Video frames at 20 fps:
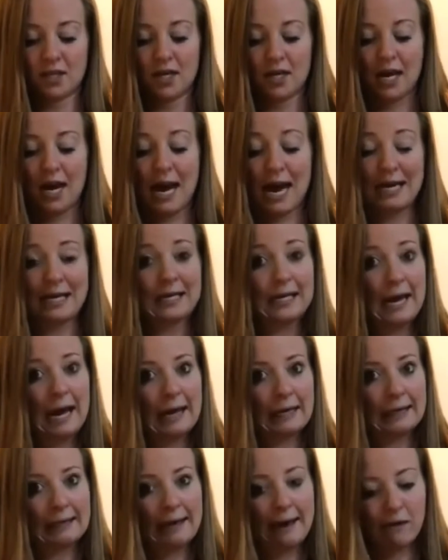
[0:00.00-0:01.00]
I did
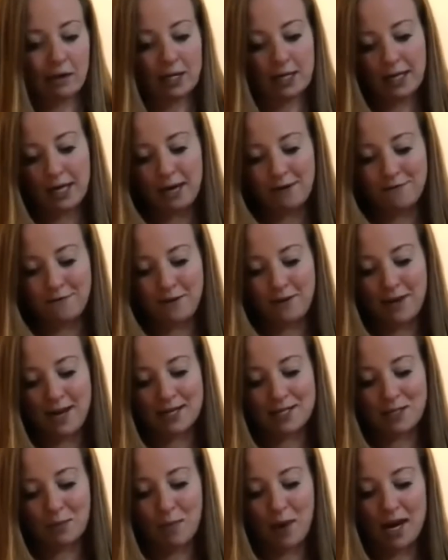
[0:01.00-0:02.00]
not calculate for
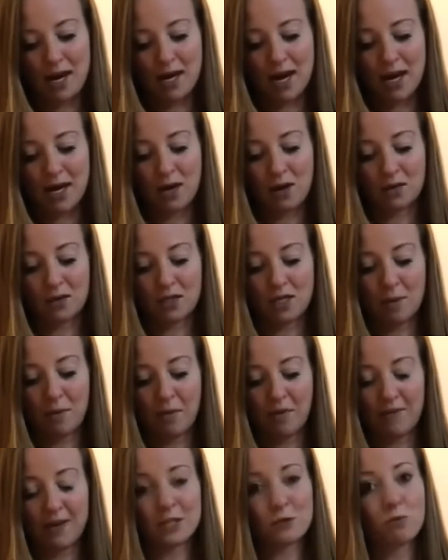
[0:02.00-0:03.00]
this, but I know some
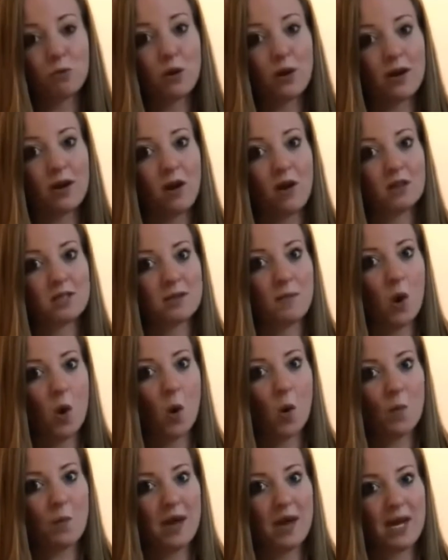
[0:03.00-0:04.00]
of us put some
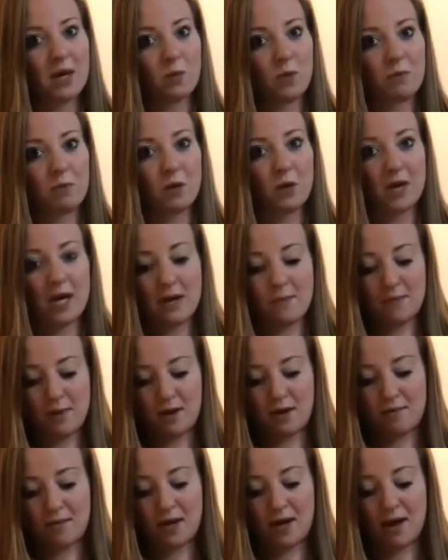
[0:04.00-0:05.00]
homemade whipped cream
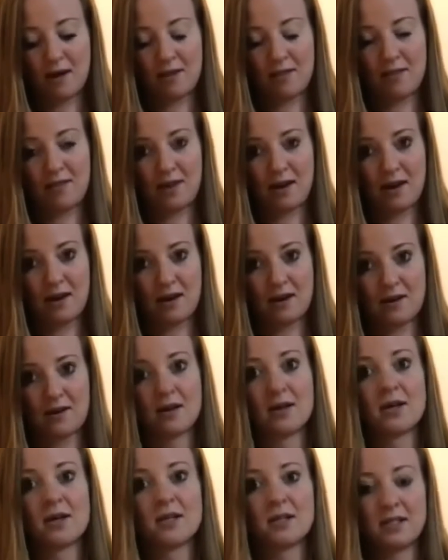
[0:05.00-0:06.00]
on there.
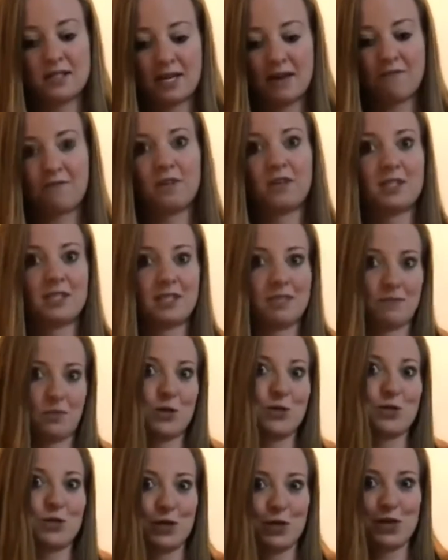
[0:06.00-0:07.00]
Definitely some
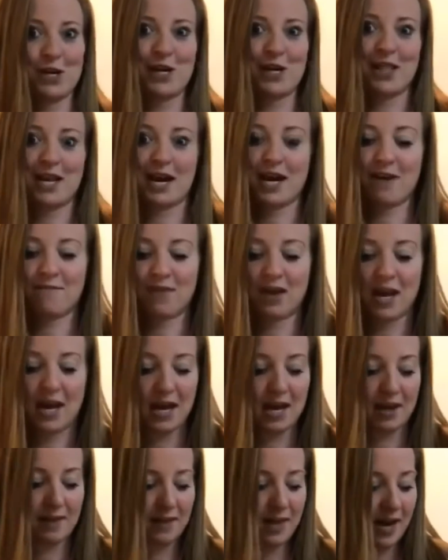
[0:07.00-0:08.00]
more sugar in there if you
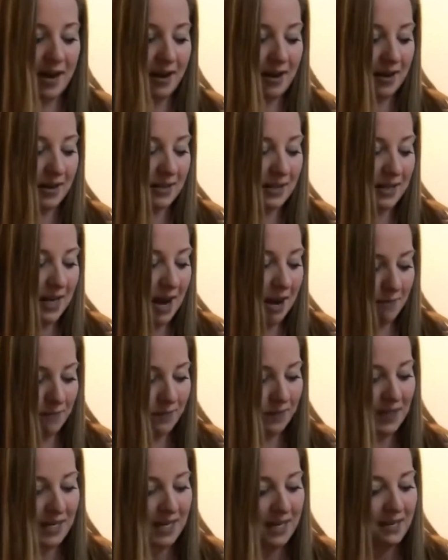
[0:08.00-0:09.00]
add that on
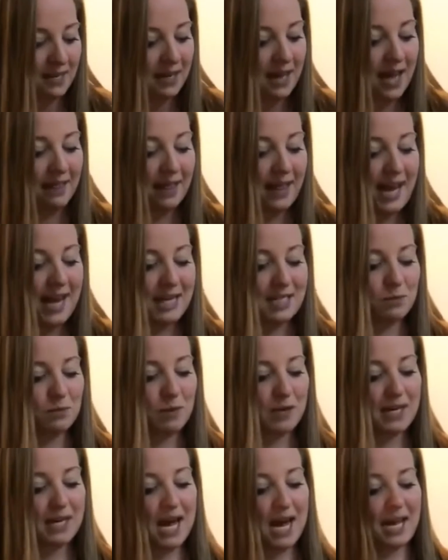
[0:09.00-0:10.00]
top. And last
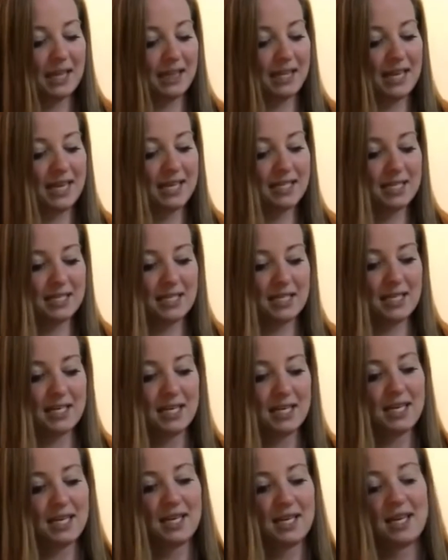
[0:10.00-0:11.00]
but not least,
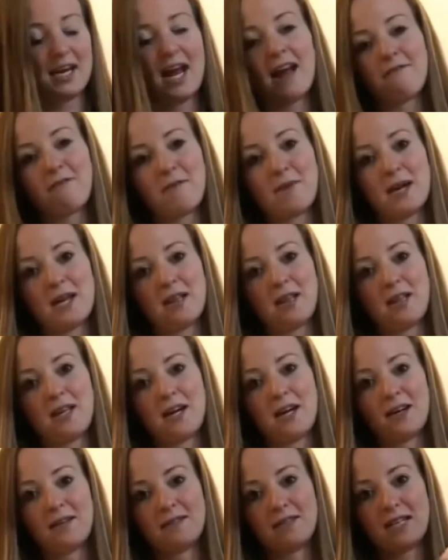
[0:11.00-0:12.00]
everybody
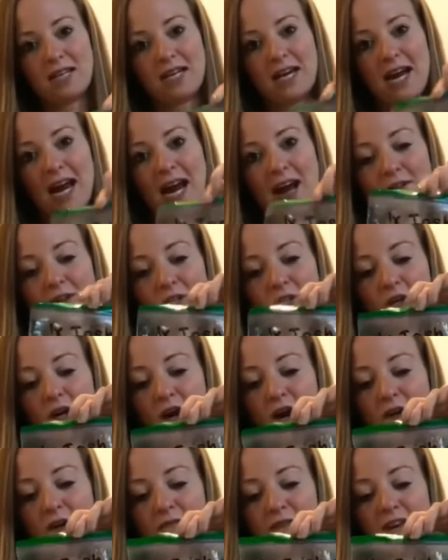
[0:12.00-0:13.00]
loves an Irish
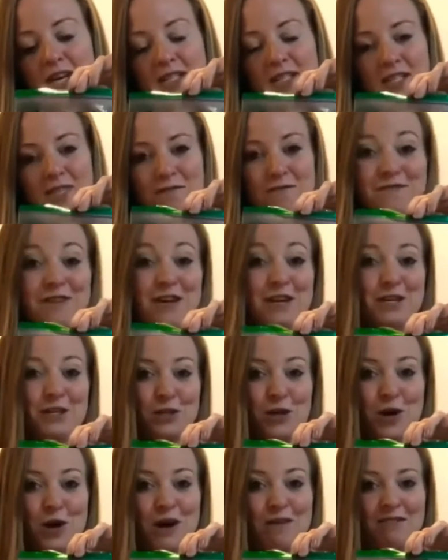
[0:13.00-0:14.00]
coffee to finish
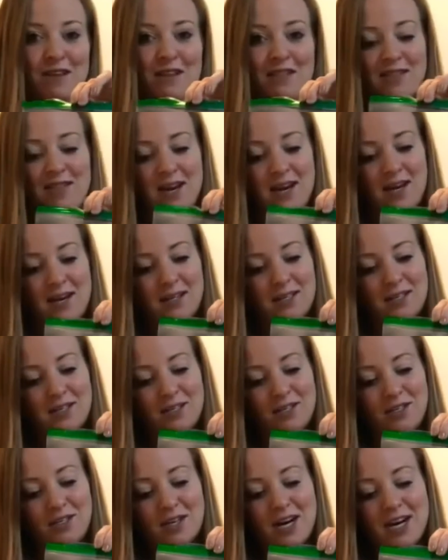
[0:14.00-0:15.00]
off their
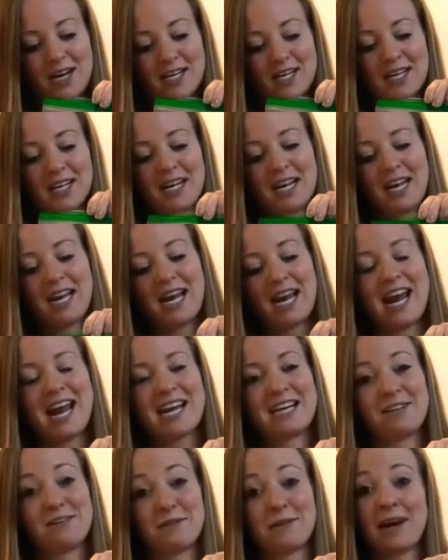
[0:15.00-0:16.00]
dessert.
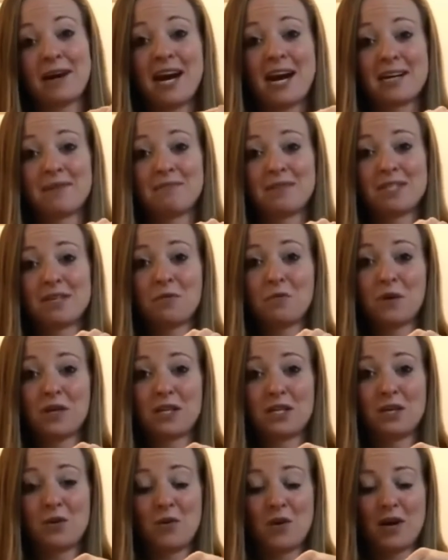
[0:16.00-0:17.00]
8 grams
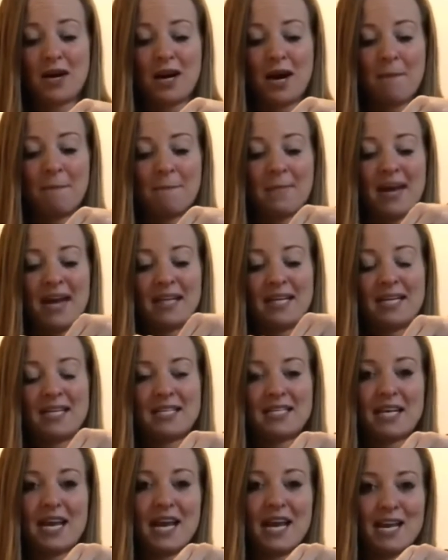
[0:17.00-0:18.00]
with your Baileys
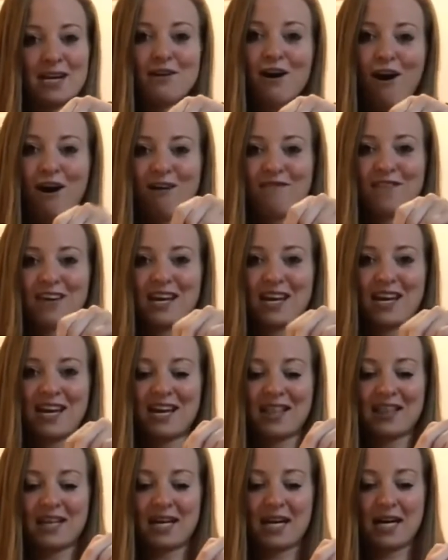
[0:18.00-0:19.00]
and coffee
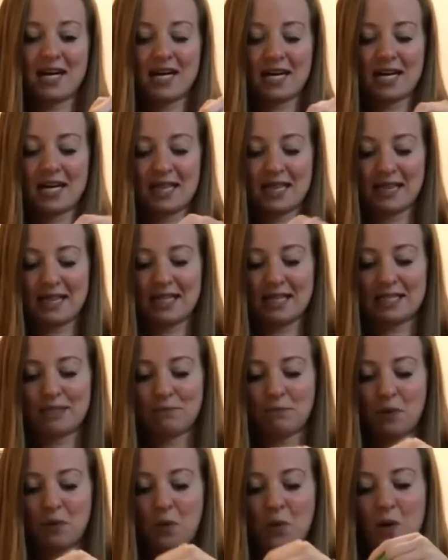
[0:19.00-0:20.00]
in there. Let's
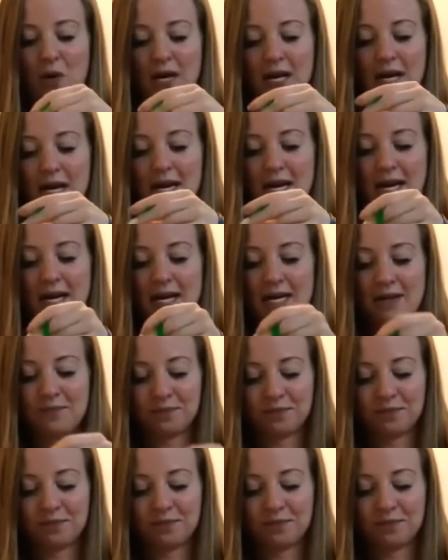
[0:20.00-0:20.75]
pour it in.